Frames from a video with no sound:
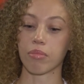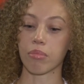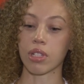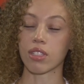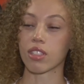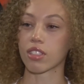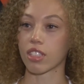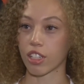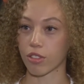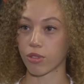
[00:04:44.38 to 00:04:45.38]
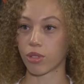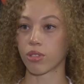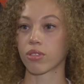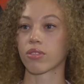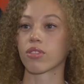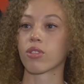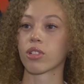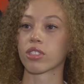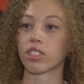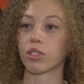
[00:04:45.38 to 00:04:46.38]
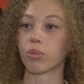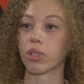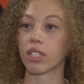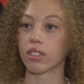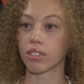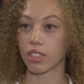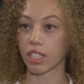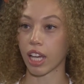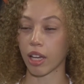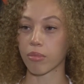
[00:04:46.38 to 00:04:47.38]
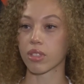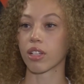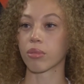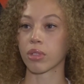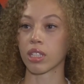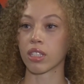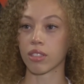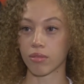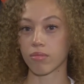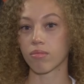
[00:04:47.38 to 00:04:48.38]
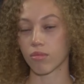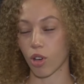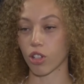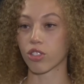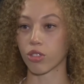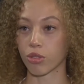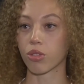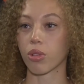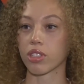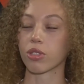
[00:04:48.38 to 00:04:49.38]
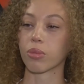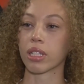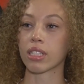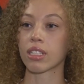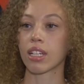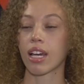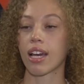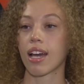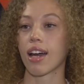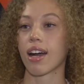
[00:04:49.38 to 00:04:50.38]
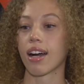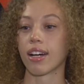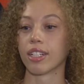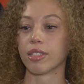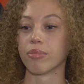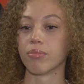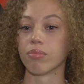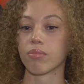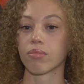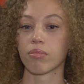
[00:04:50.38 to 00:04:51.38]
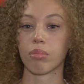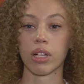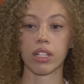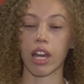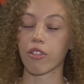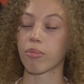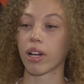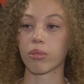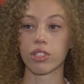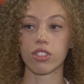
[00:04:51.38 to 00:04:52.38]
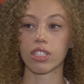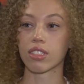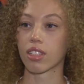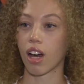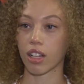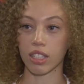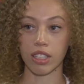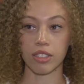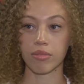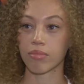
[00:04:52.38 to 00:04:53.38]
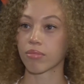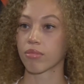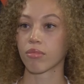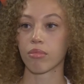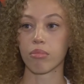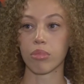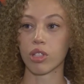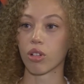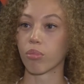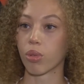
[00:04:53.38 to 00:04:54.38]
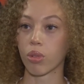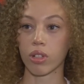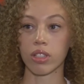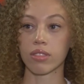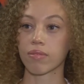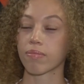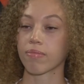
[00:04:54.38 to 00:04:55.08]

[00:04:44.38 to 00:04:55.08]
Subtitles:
be successful or to win the games that we are soon going to win. But everybody, we just need to lock in, be on board,